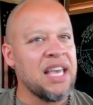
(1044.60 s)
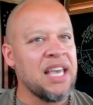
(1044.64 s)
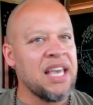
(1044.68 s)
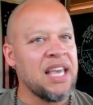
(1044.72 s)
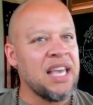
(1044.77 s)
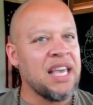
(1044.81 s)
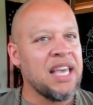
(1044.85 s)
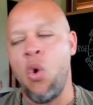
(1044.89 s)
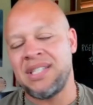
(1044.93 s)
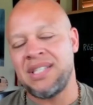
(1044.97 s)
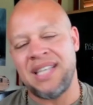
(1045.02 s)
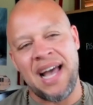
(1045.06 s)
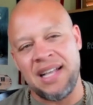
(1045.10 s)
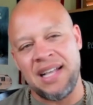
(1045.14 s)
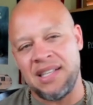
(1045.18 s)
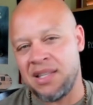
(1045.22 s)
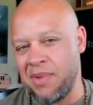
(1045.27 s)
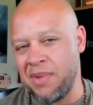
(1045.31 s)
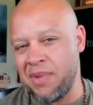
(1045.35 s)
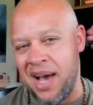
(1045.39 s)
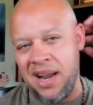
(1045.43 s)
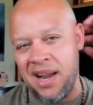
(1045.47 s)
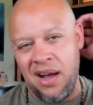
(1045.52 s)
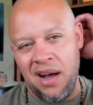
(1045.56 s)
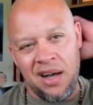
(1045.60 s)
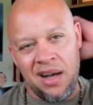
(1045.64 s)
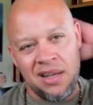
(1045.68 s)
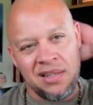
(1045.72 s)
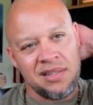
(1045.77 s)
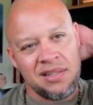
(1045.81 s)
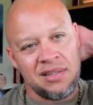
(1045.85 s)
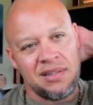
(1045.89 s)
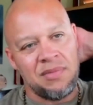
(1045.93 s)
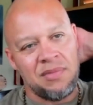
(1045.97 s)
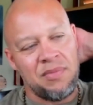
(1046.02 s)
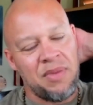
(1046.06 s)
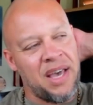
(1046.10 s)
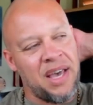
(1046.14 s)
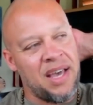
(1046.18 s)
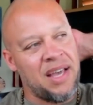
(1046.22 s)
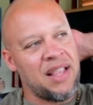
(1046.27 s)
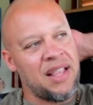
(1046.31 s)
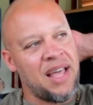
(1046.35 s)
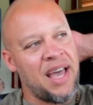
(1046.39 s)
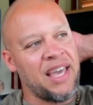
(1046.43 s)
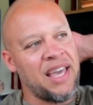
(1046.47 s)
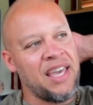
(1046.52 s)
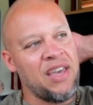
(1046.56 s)
He always had some kind of hustle,
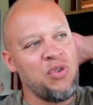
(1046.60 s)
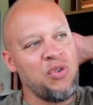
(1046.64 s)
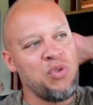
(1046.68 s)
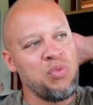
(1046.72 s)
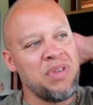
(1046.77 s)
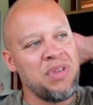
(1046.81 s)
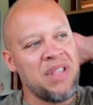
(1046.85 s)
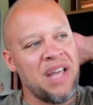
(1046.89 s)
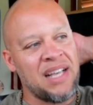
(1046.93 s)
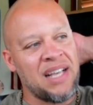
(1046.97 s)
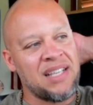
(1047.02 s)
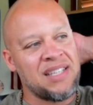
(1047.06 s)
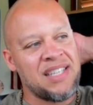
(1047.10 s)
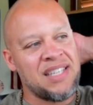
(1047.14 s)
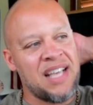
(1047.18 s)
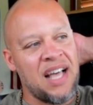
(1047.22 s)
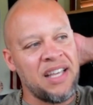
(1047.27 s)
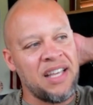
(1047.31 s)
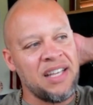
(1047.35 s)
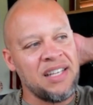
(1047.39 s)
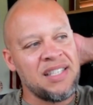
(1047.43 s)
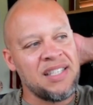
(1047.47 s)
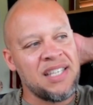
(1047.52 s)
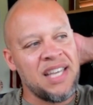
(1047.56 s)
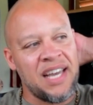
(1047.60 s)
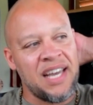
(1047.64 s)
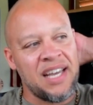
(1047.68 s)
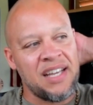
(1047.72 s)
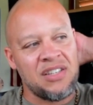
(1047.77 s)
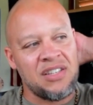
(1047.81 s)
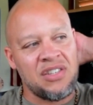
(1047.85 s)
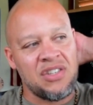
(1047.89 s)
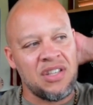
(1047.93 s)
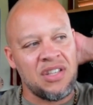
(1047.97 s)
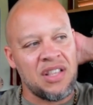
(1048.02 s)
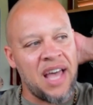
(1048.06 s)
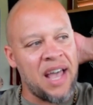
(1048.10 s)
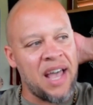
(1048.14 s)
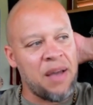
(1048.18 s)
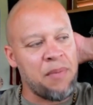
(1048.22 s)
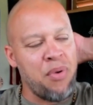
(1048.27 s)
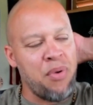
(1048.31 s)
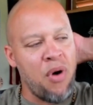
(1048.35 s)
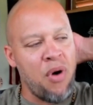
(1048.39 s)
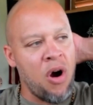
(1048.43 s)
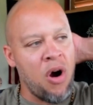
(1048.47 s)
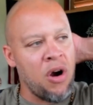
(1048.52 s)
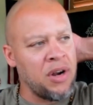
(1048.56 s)
man. Like he would be like selling tickets to
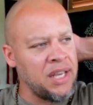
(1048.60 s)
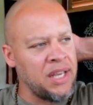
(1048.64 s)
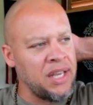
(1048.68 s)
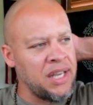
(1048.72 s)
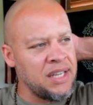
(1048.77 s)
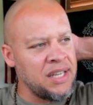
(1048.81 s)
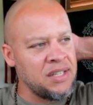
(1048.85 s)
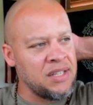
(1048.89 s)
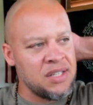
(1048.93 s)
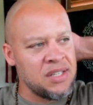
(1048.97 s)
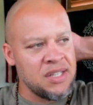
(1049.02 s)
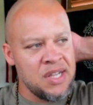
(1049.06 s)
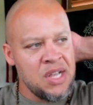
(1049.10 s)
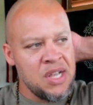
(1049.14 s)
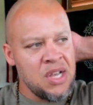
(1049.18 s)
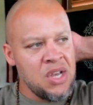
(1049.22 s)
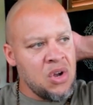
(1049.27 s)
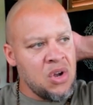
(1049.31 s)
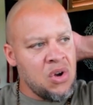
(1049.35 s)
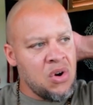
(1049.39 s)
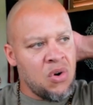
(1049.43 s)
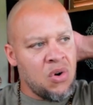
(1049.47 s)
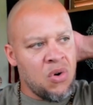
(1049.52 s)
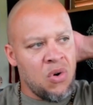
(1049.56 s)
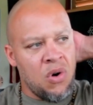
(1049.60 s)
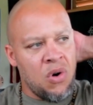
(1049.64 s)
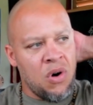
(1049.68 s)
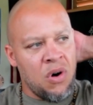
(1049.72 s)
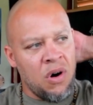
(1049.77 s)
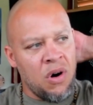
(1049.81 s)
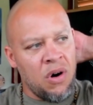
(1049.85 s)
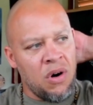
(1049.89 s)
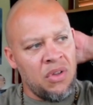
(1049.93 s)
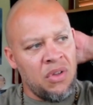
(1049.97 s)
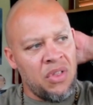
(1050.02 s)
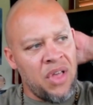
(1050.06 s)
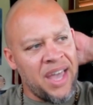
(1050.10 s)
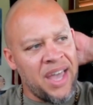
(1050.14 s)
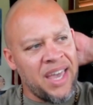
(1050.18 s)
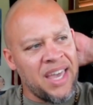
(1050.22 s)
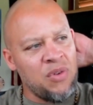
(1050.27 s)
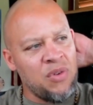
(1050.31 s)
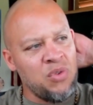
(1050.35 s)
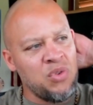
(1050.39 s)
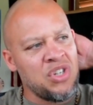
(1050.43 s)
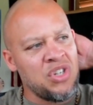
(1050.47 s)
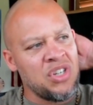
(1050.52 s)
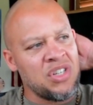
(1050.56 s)
like parties or like he
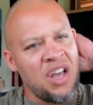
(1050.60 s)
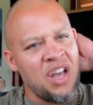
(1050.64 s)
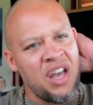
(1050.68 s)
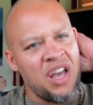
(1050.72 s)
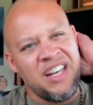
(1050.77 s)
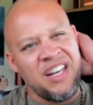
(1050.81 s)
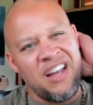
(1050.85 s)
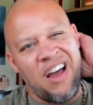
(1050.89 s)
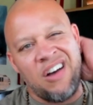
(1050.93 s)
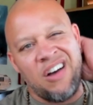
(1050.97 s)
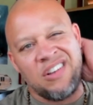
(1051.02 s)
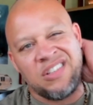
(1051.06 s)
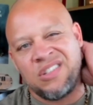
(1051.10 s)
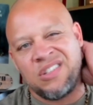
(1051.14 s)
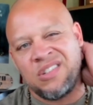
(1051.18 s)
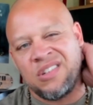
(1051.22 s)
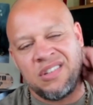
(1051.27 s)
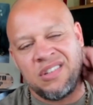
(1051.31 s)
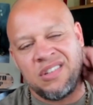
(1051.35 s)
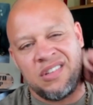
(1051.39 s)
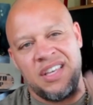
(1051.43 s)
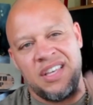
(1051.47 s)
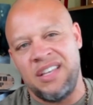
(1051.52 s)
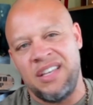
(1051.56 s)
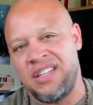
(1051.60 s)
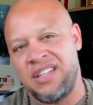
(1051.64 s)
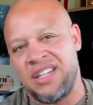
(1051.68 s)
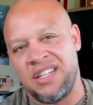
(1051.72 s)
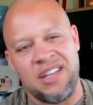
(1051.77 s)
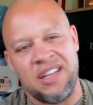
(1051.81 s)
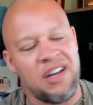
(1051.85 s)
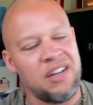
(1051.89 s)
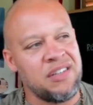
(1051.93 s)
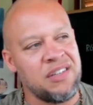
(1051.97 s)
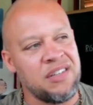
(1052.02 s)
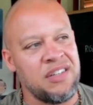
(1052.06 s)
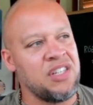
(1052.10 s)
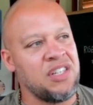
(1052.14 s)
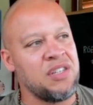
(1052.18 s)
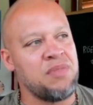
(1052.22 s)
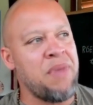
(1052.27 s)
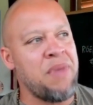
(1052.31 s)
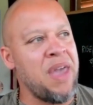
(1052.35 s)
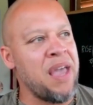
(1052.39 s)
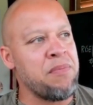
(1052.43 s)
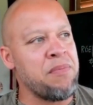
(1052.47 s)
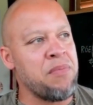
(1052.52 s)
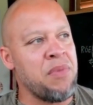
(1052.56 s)
was just, he'd hustle. He just hustle. He just
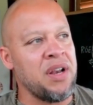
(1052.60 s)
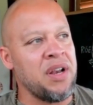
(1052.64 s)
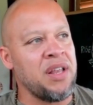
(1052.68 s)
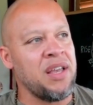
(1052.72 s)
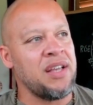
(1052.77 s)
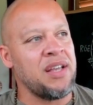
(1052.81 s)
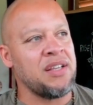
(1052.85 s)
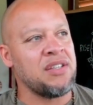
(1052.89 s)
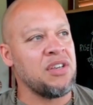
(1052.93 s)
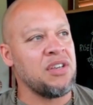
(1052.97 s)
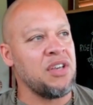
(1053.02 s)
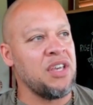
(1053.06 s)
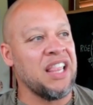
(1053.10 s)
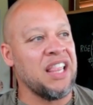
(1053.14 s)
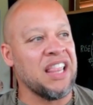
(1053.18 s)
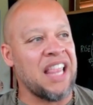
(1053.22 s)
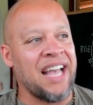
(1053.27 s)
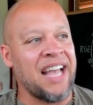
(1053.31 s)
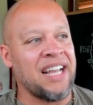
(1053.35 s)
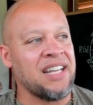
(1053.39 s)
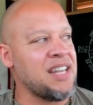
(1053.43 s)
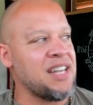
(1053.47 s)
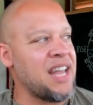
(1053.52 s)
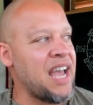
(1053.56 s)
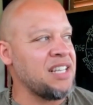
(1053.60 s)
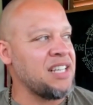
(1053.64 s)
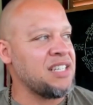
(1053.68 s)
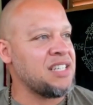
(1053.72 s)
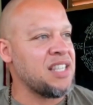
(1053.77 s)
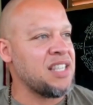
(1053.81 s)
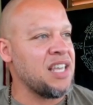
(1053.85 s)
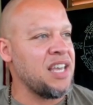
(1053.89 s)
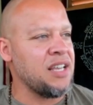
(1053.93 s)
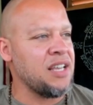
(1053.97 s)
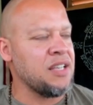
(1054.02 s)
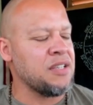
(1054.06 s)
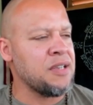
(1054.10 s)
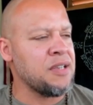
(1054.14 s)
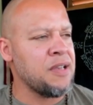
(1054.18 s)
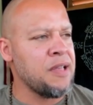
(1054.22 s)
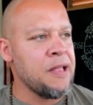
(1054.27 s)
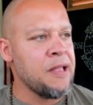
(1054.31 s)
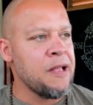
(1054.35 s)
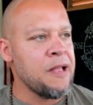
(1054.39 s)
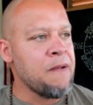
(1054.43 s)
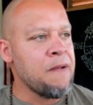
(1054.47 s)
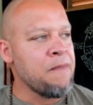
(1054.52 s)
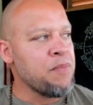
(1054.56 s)
make money. And so he liked nice things.
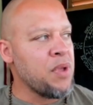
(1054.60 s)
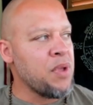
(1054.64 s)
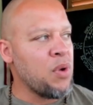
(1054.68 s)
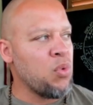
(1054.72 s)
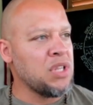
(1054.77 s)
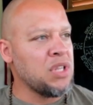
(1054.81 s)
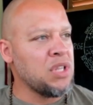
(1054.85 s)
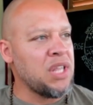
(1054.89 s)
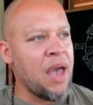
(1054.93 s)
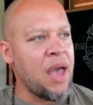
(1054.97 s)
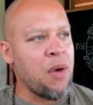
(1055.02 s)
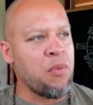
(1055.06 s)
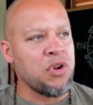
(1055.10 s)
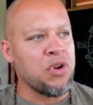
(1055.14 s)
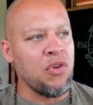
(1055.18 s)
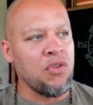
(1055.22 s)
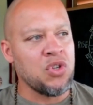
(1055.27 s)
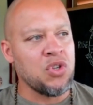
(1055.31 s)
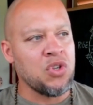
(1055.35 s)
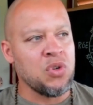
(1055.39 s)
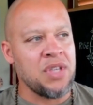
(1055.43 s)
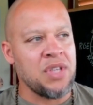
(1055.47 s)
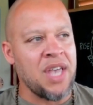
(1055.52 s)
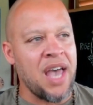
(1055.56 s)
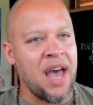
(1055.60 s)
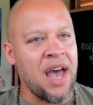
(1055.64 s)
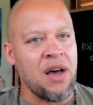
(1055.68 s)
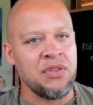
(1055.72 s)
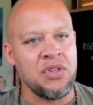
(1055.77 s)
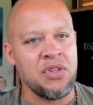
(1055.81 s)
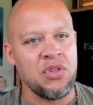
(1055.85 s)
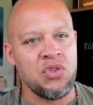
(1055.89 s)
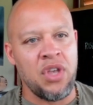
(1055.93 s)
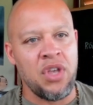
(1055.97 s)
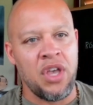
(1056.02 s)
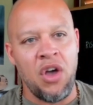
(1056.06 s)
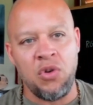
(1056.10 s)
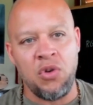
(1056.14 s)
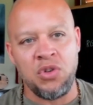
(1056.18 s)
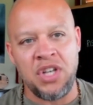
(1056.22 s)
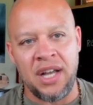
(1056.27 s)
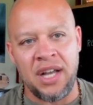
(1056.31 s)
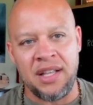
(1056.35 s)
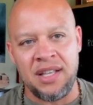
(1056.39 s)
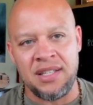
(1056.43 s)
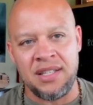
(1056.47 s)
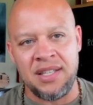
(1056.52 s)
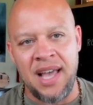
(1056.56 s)
One day I went over to his house. He's like, yo,
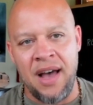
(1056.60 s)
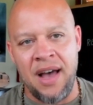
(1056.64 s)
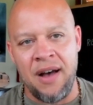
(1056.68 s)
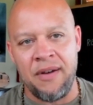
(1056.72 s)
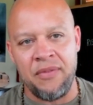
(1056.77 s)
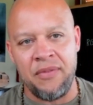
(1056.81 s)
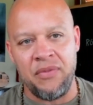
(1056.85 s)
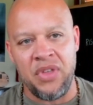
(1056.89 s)
check this out.